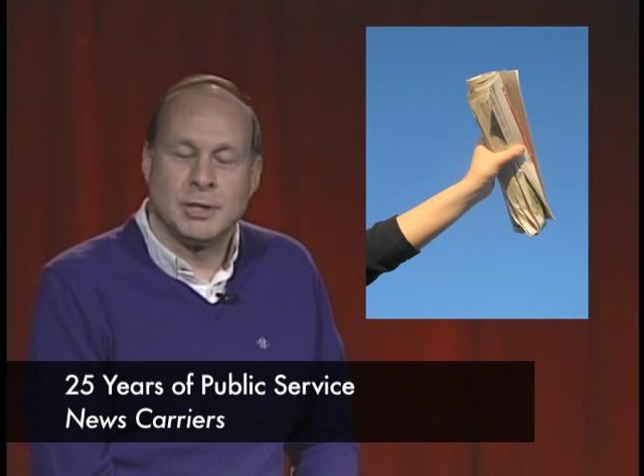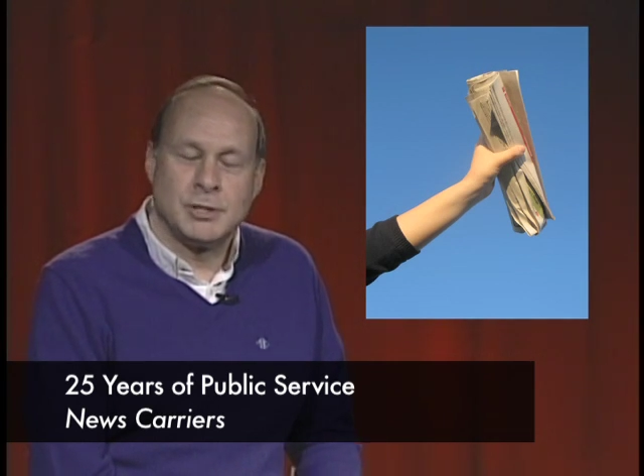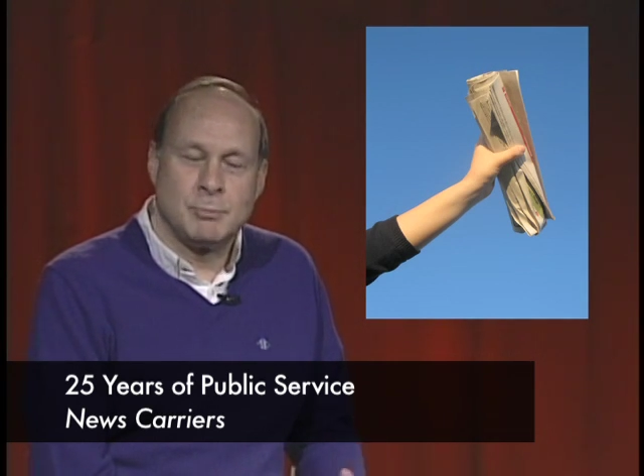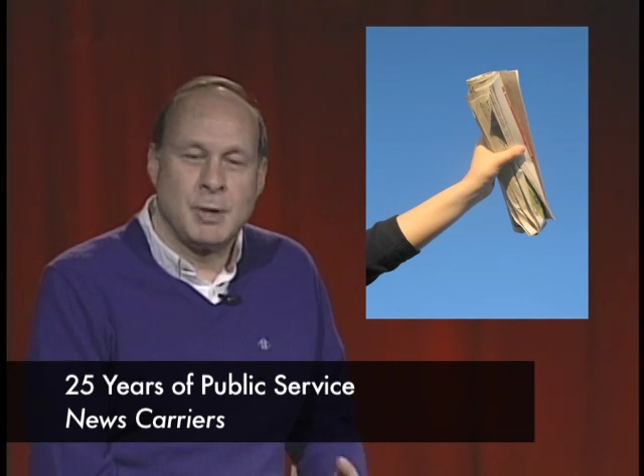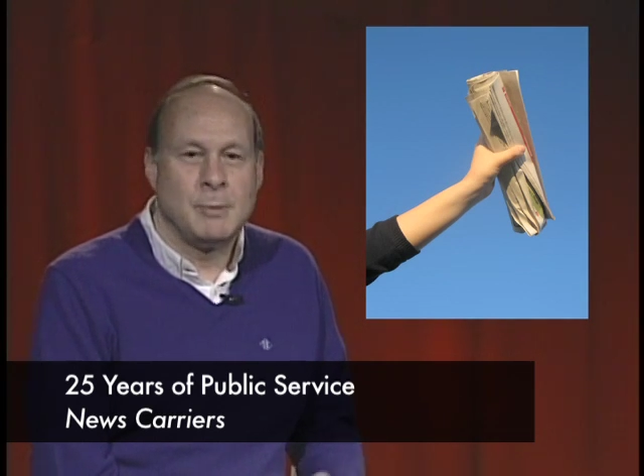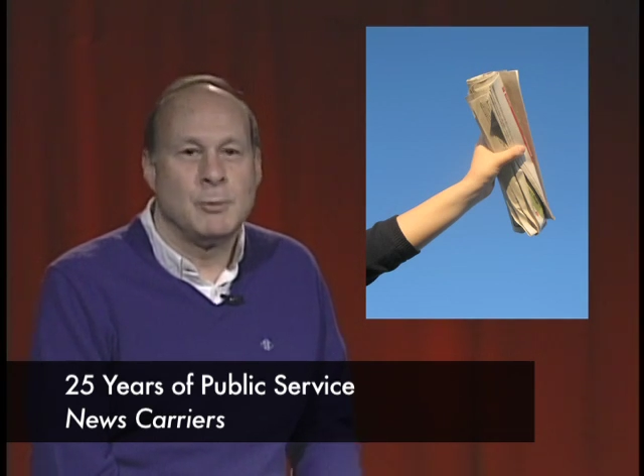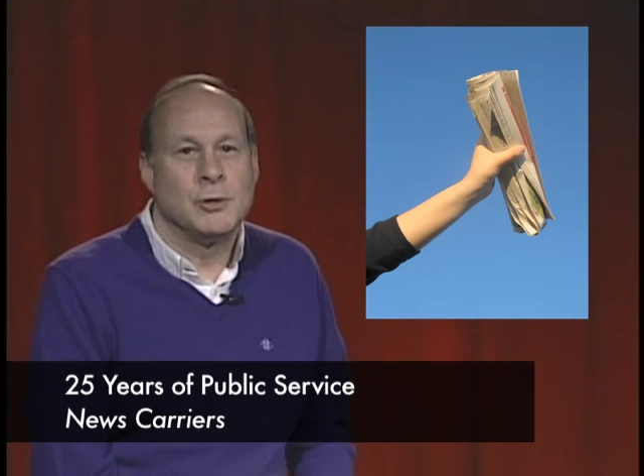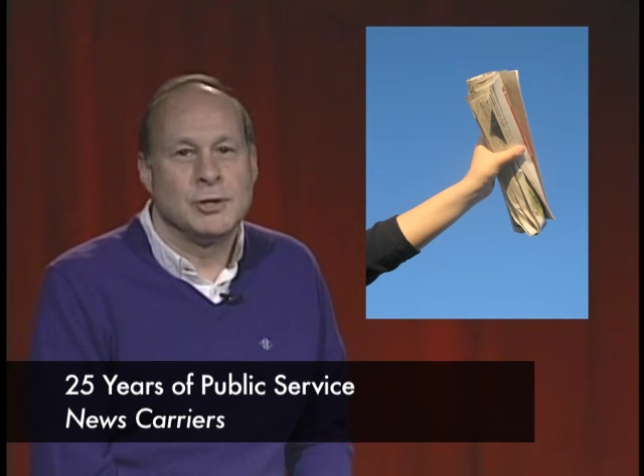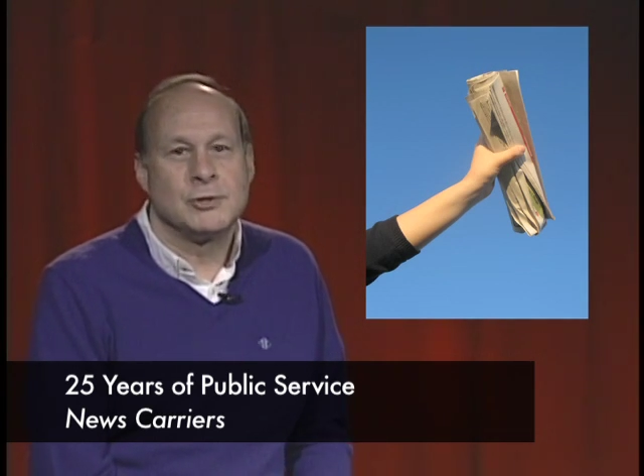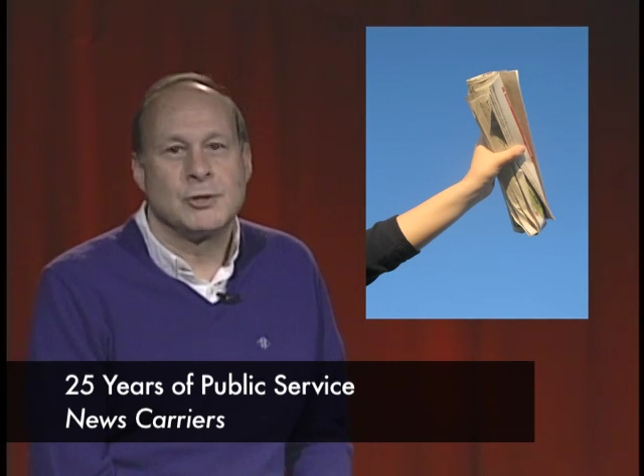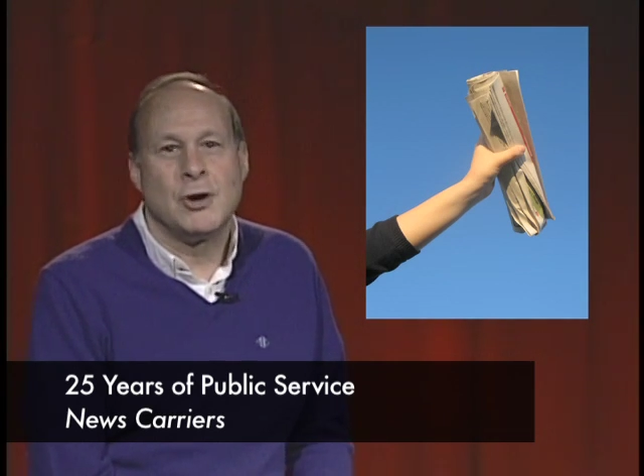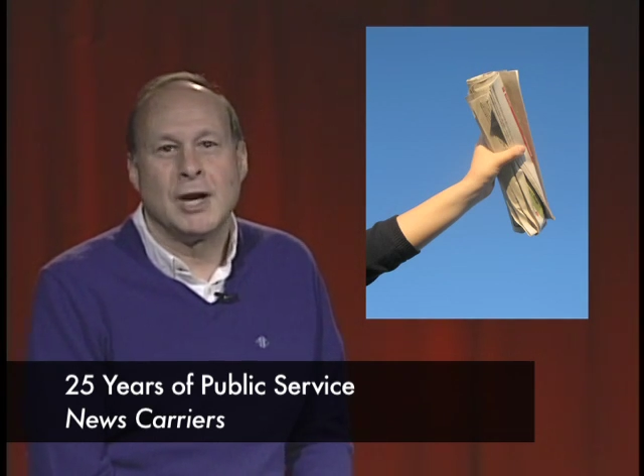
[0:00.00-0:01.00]
That's a paper
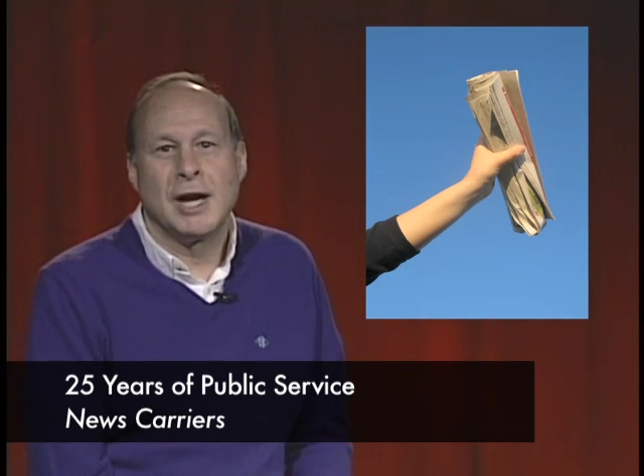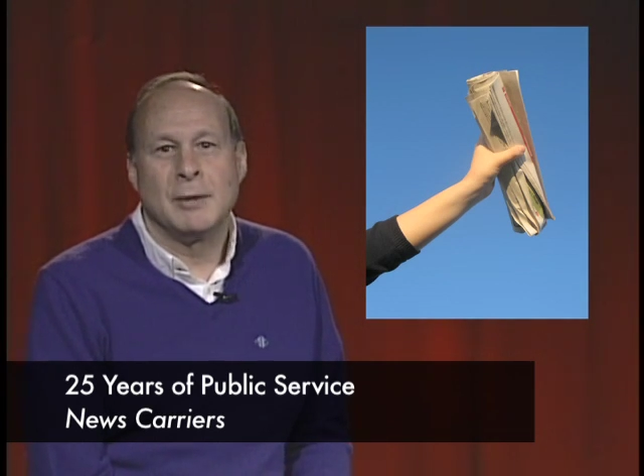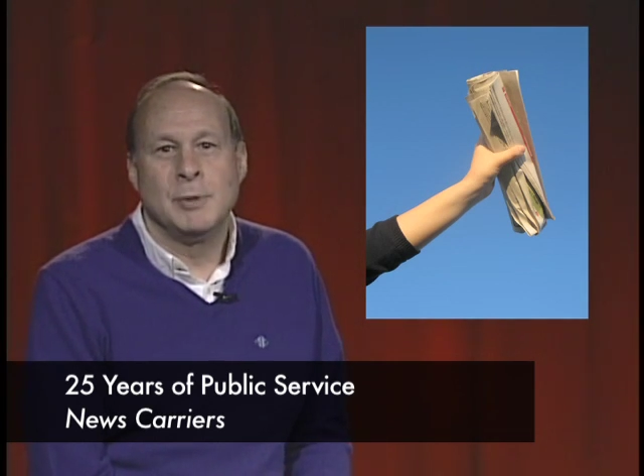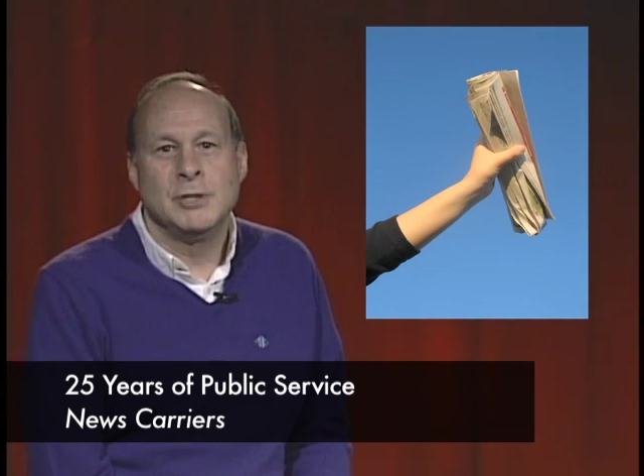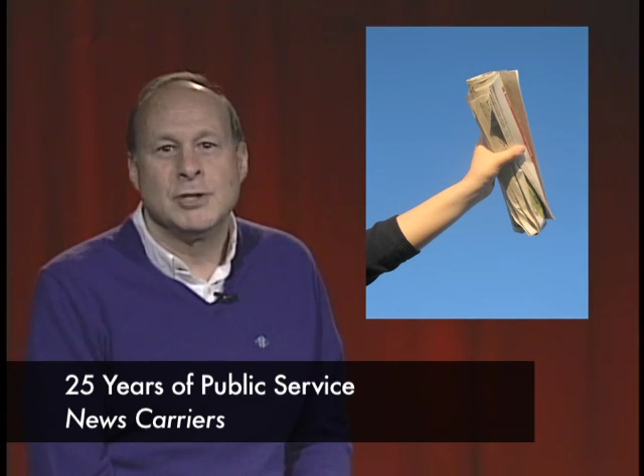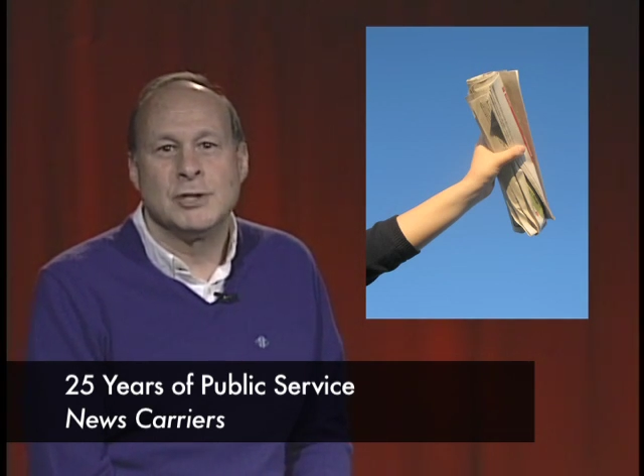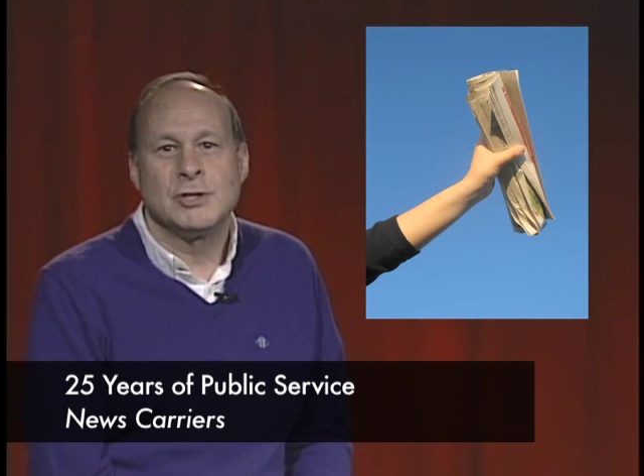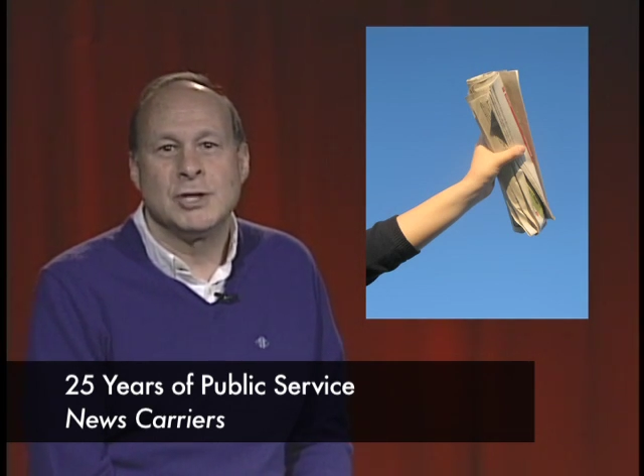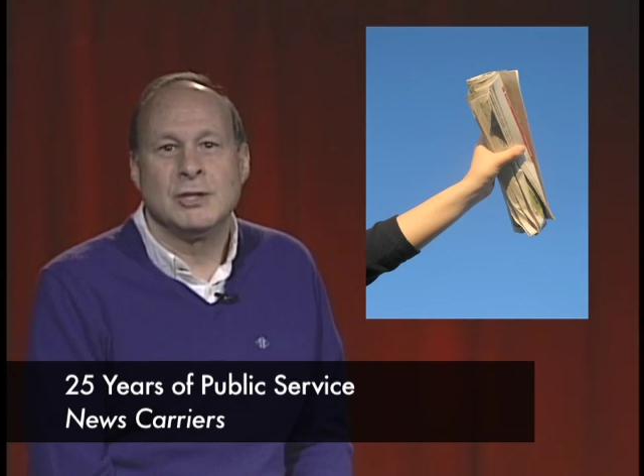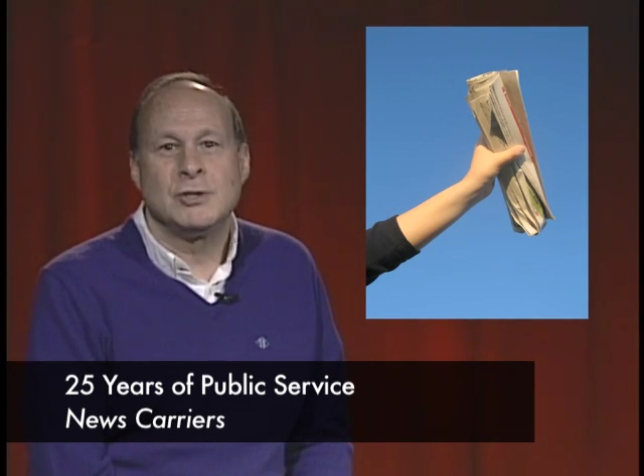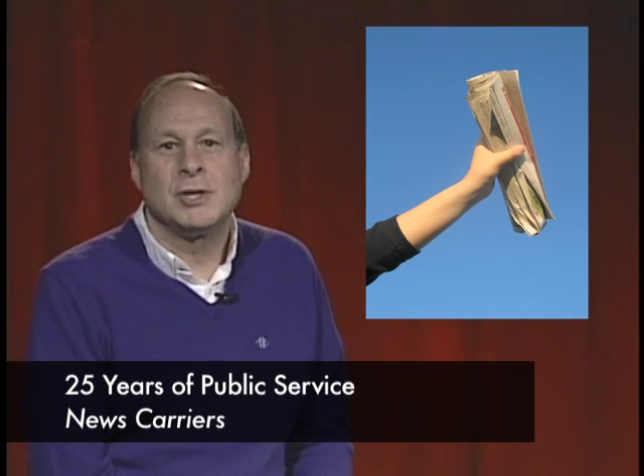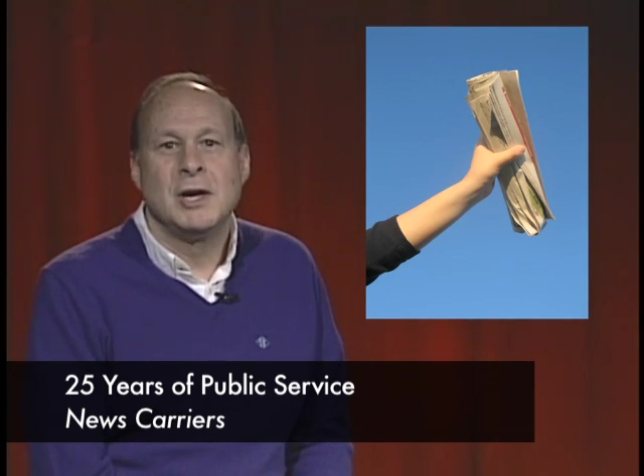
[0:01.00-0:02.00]
that's gone out of business
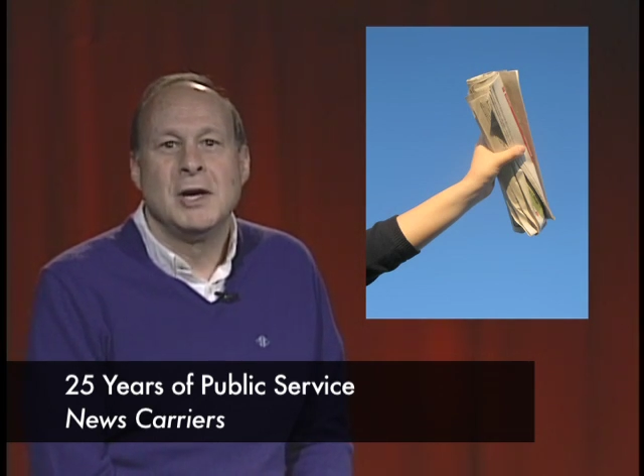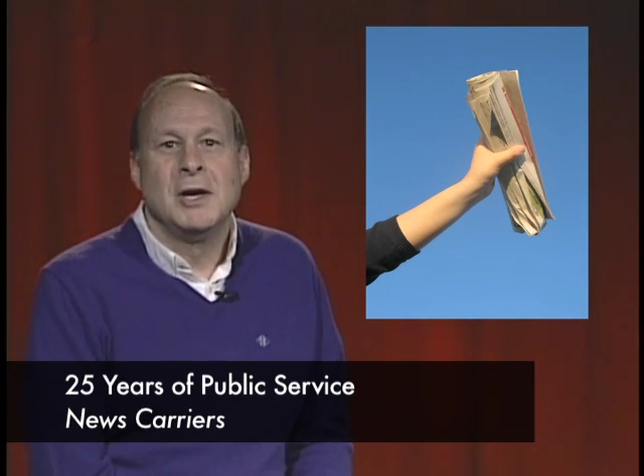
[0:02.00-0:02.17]
since.